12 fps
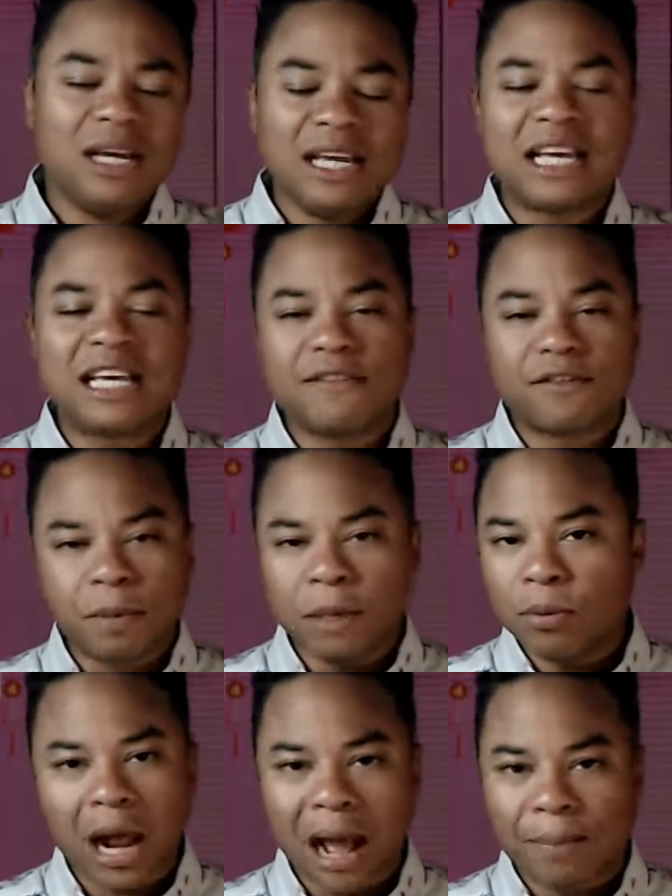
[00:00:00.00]
it gives
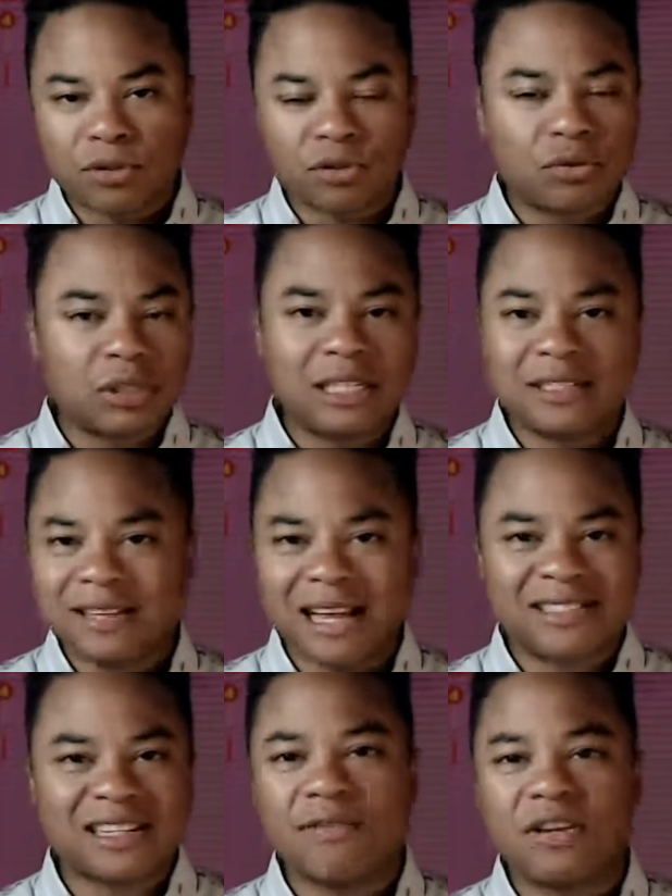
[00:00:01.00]
people the opportunity to
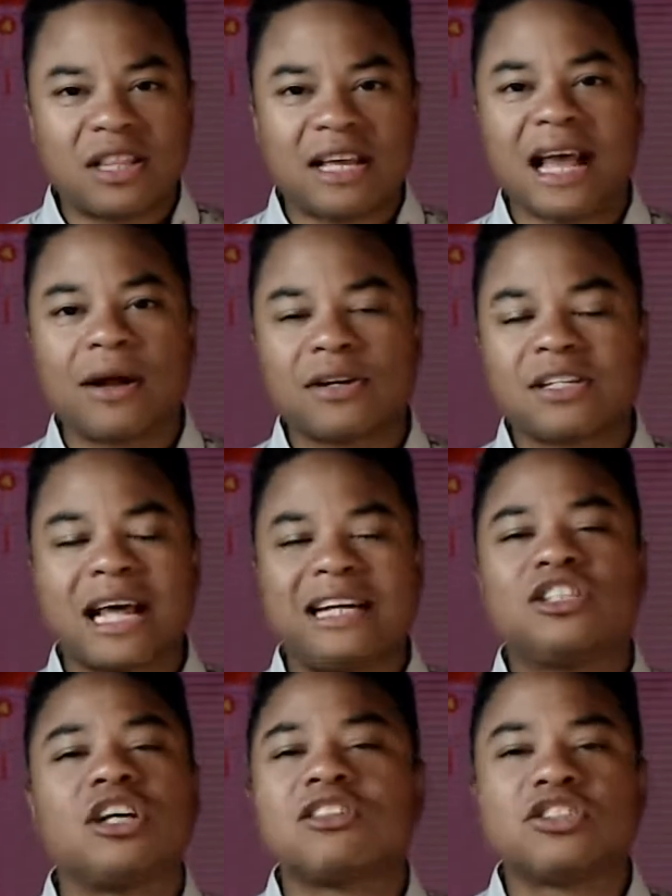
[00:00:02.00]
test everything out and
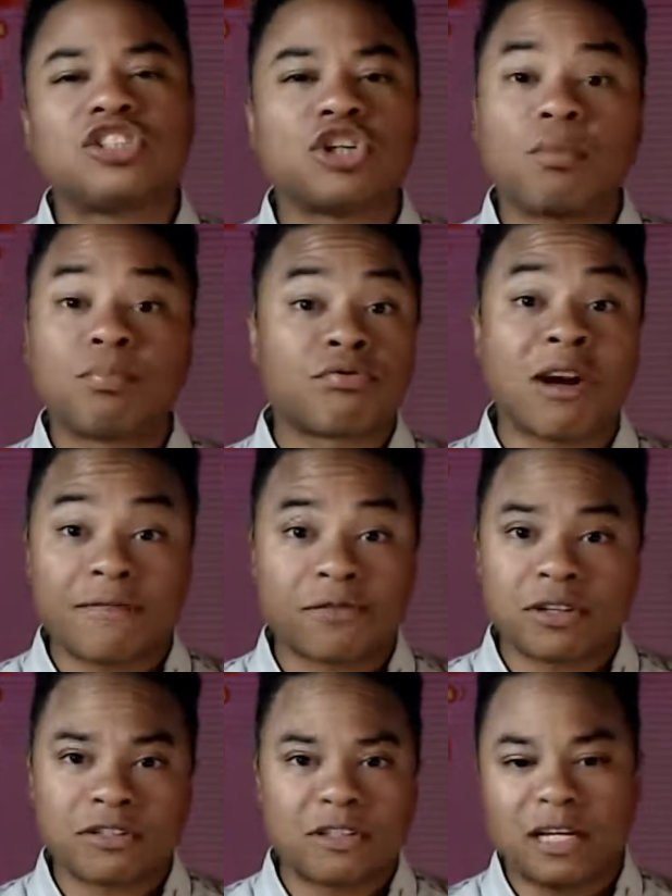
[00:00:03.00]
it doesn't show
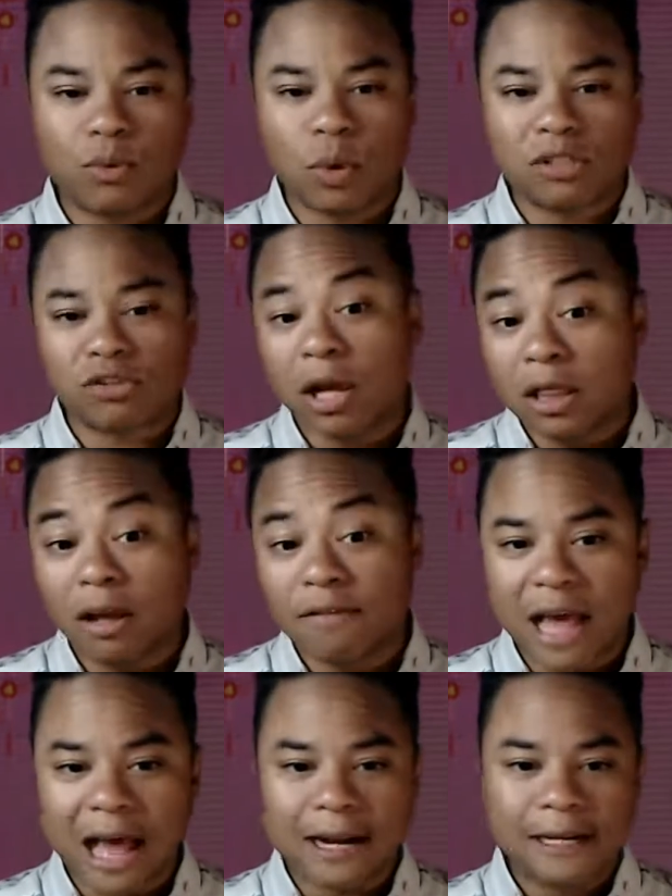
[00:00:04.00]
preference to anyone. So I love
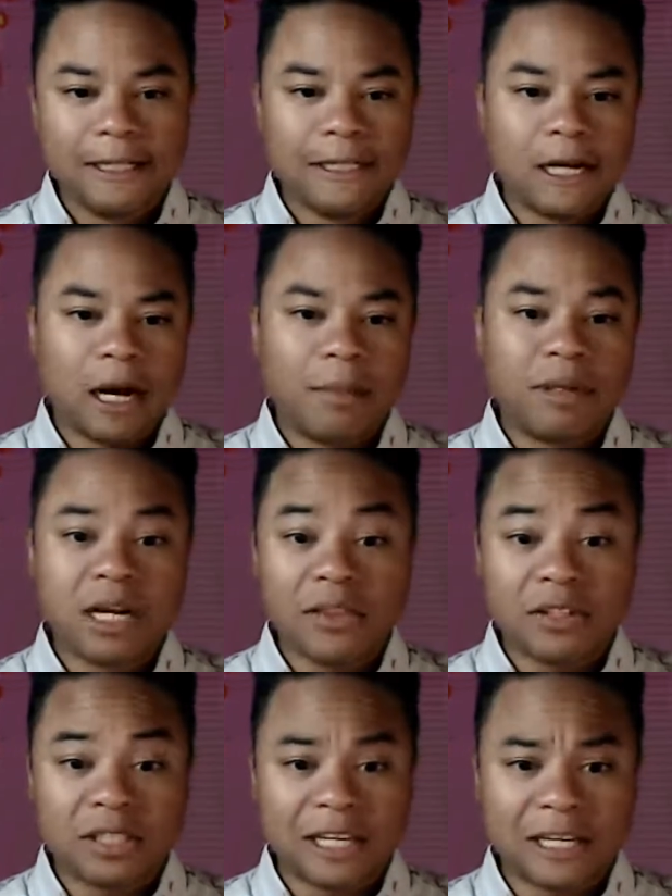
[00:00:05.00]
that.
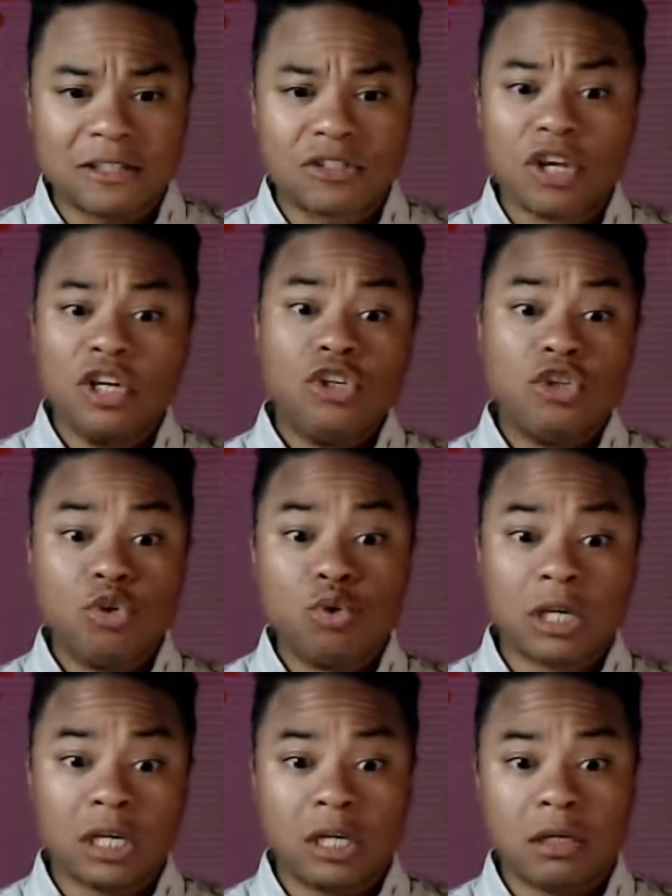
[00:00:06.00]
Another thing is you
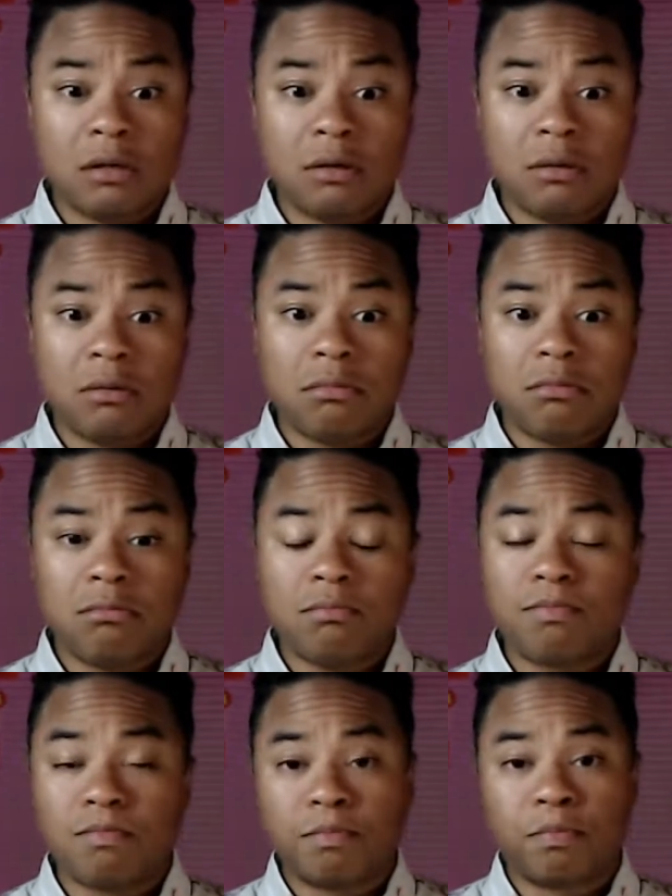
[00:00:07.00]
can
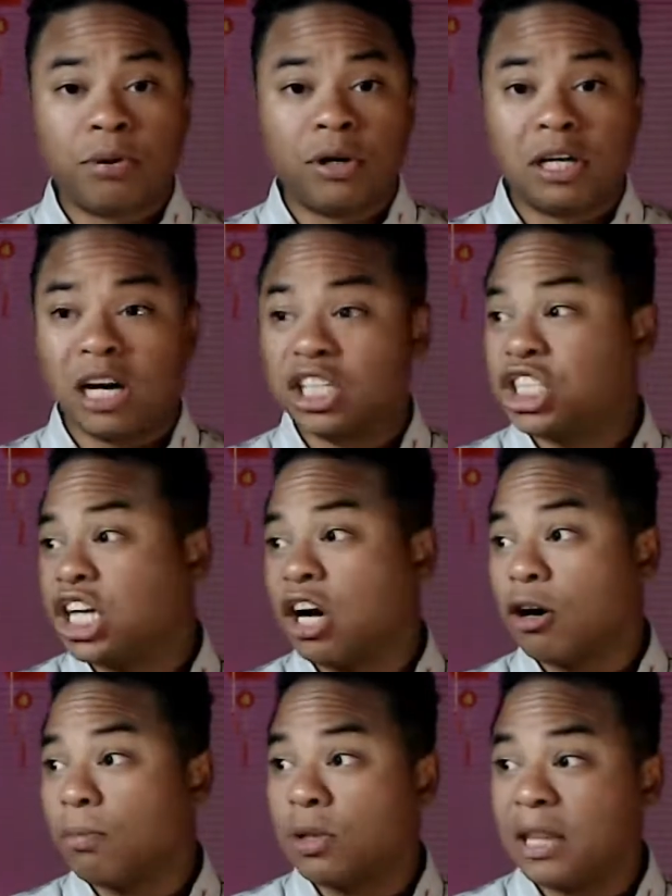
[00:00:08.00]
put a
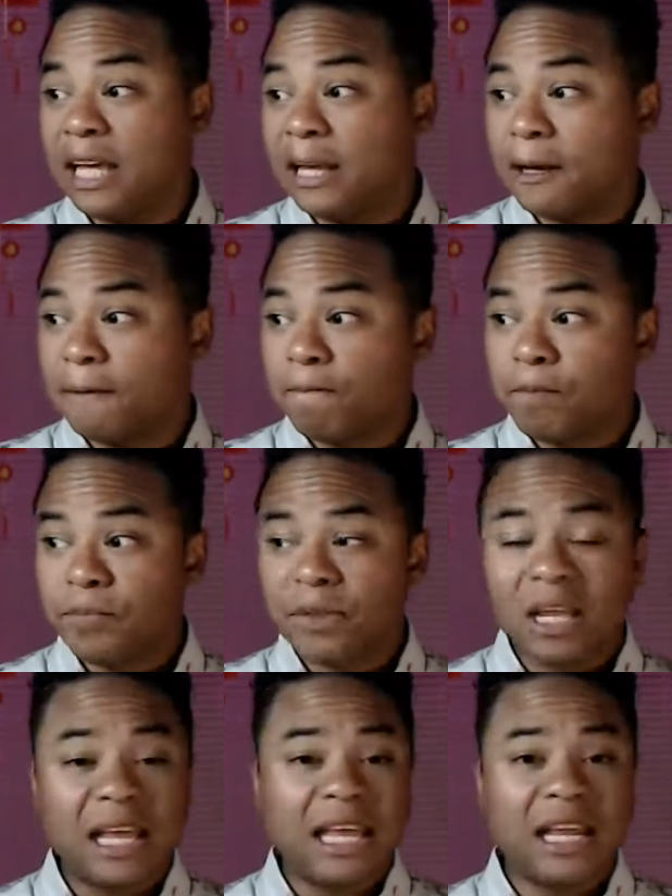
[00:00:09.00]
shareable link
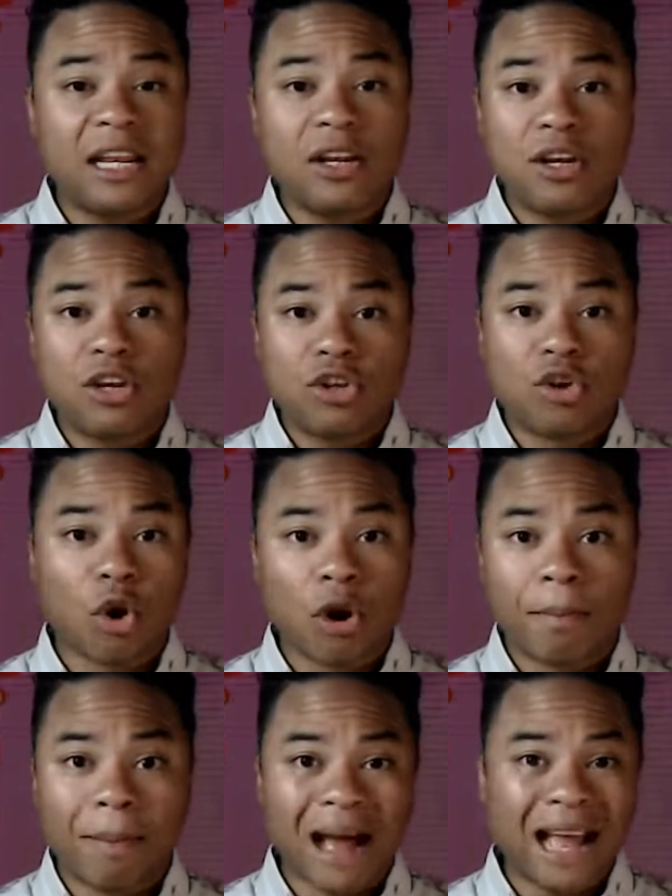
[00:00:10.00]
in
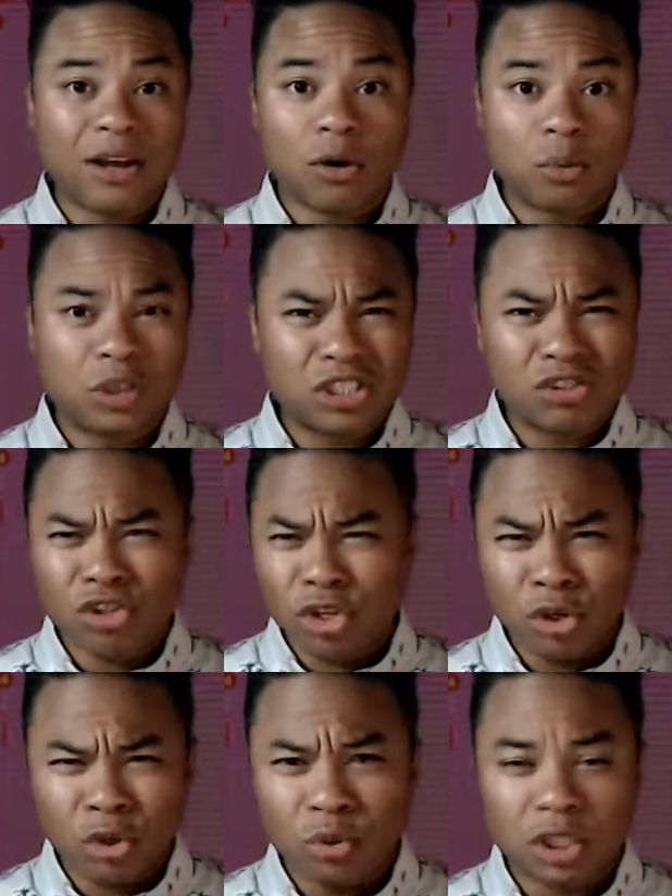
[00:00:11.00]
your bio, which is
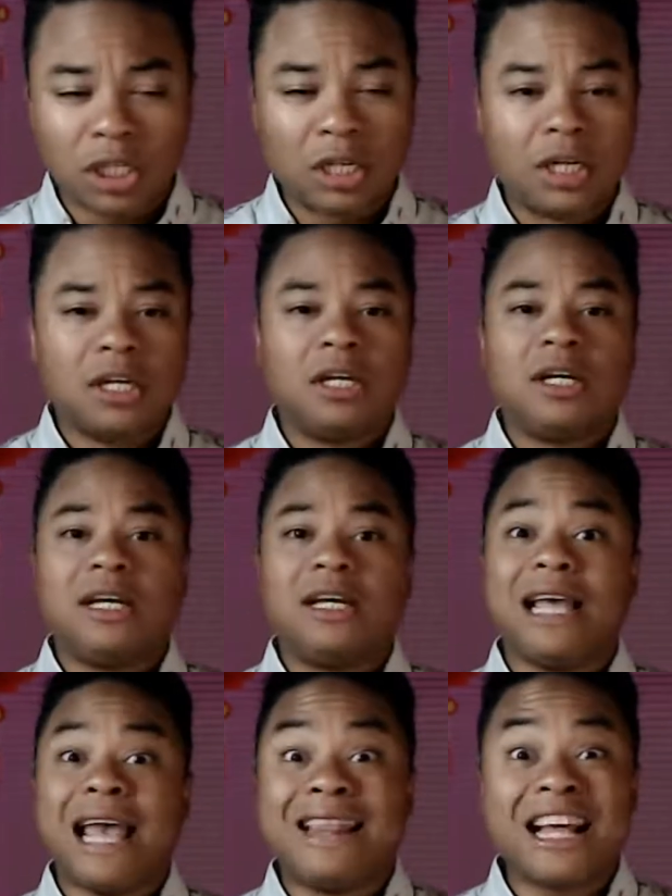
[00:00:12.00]
huge.
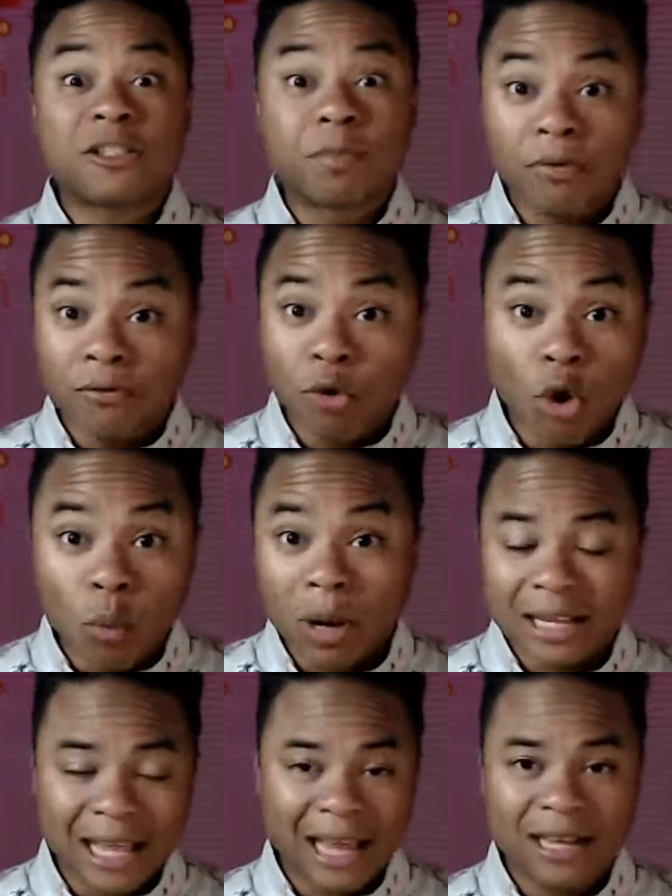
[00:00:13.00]
And that's before
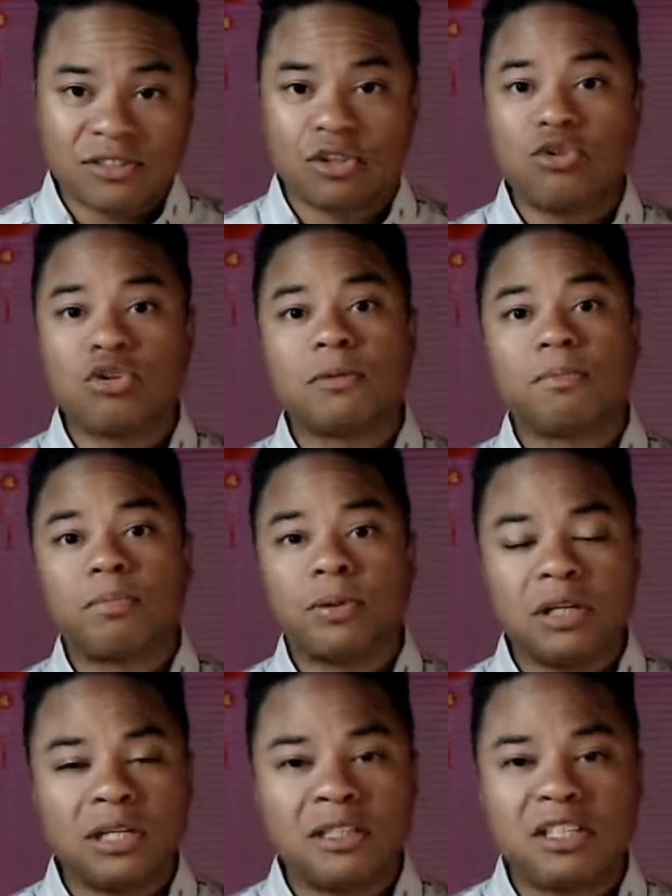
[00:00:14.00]
1K. So you can
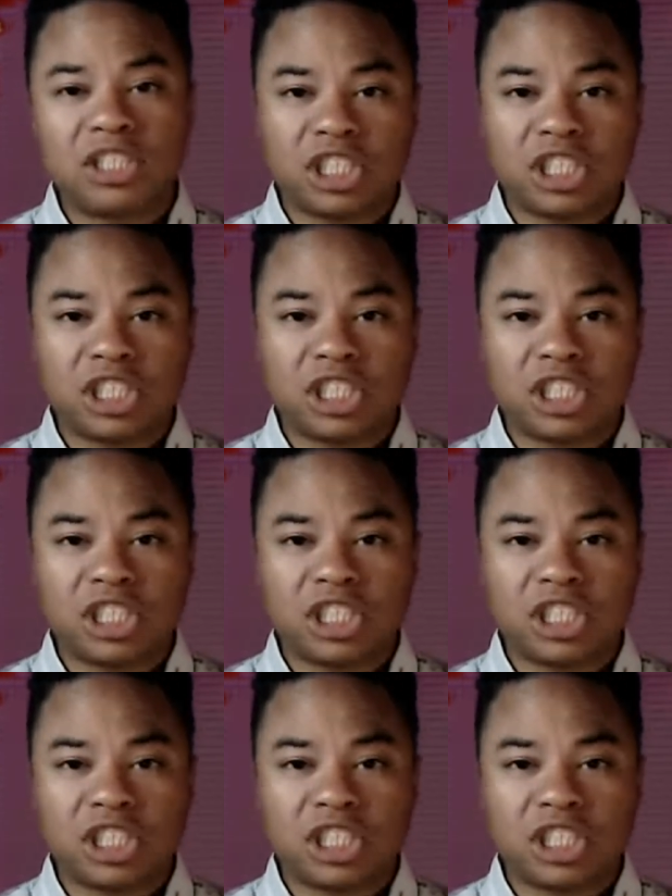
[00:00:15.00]
put the